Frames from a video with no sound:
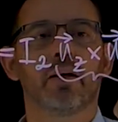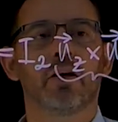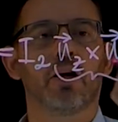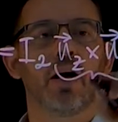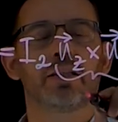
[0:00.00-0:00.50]

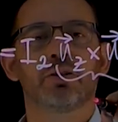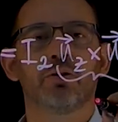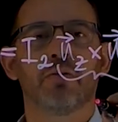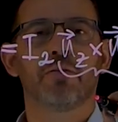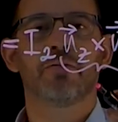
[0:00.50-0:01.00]
cross
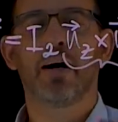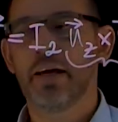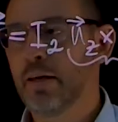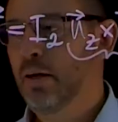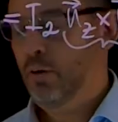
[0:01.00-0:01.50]
u var
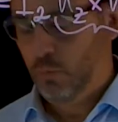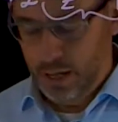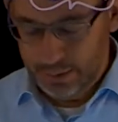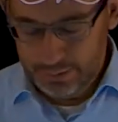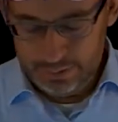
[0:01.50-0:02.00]
phi?
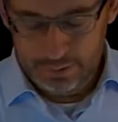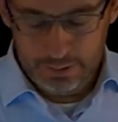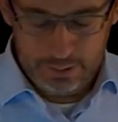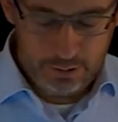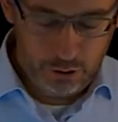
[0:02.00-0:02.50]
Well, this
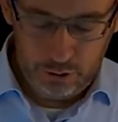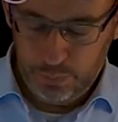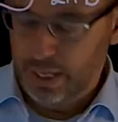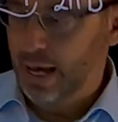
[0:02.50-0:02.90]
is, you need to be